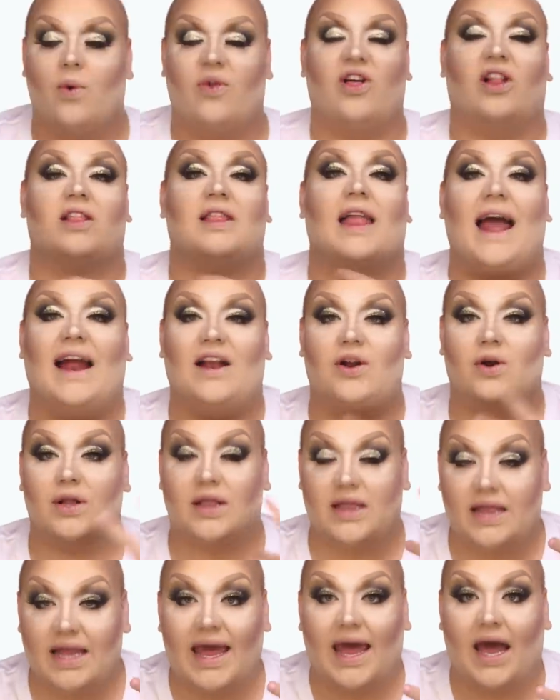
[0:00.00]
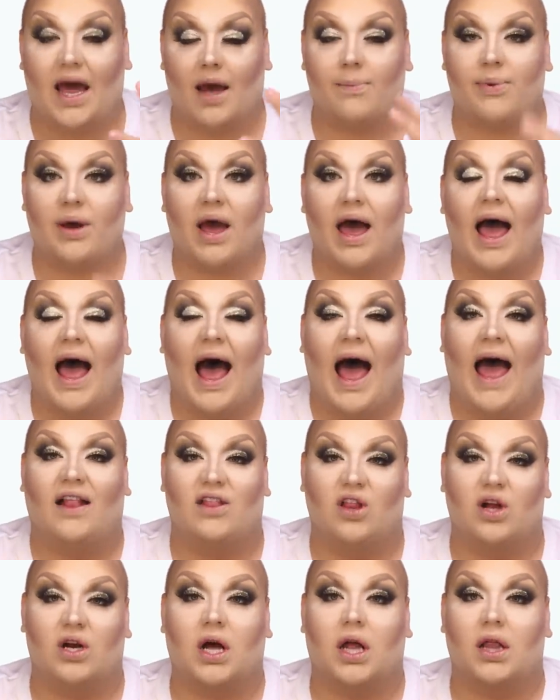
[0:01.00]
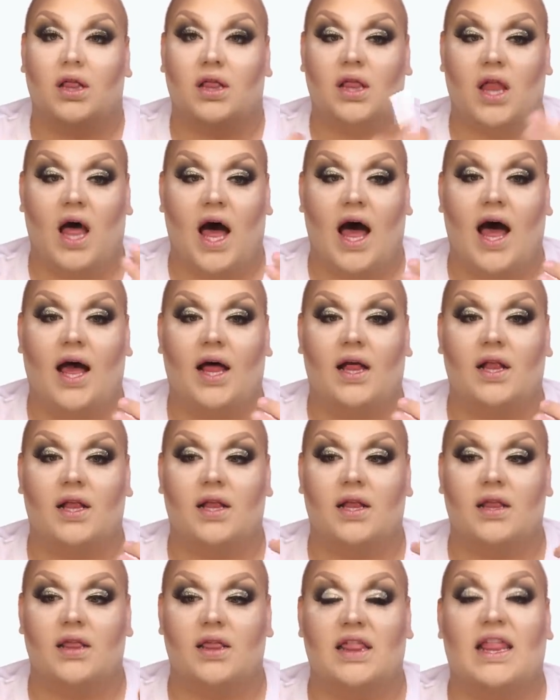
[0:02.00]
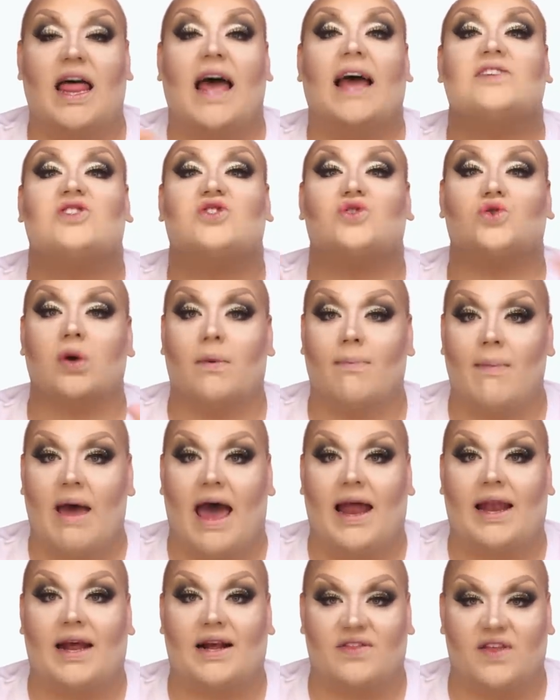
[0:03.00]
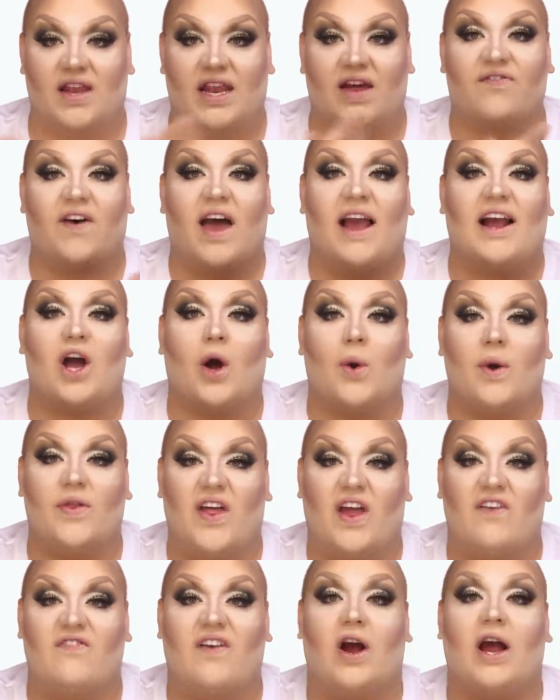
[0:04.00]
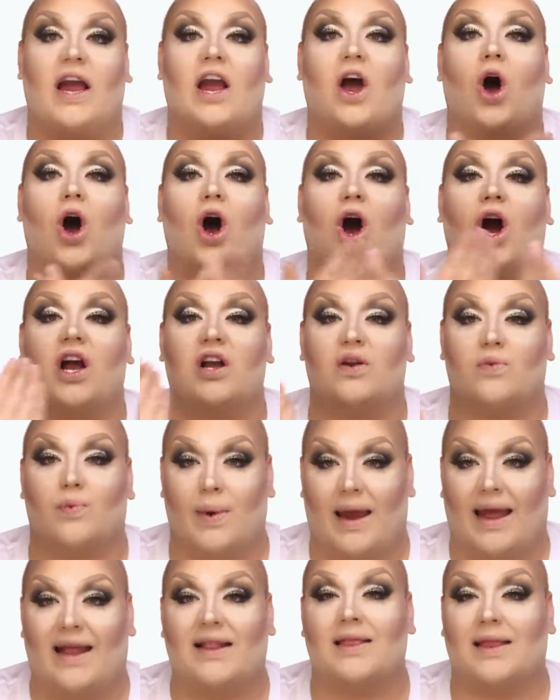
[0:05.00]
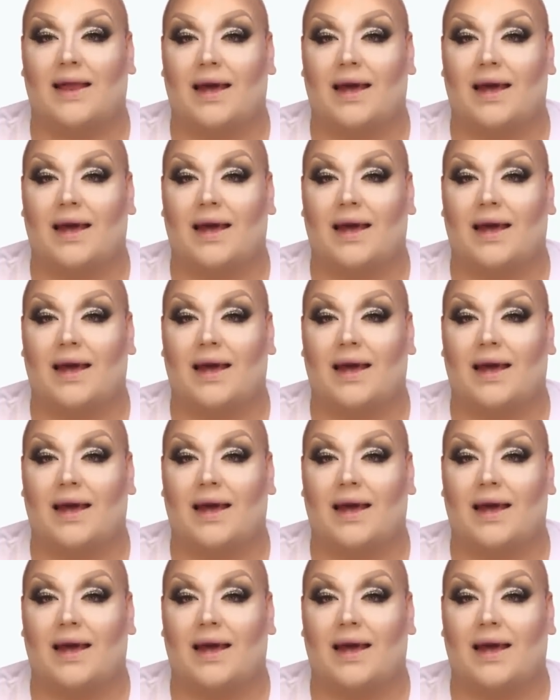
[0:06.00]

With a lighter lip, I look a lot less dramatic than if I go with a very hard red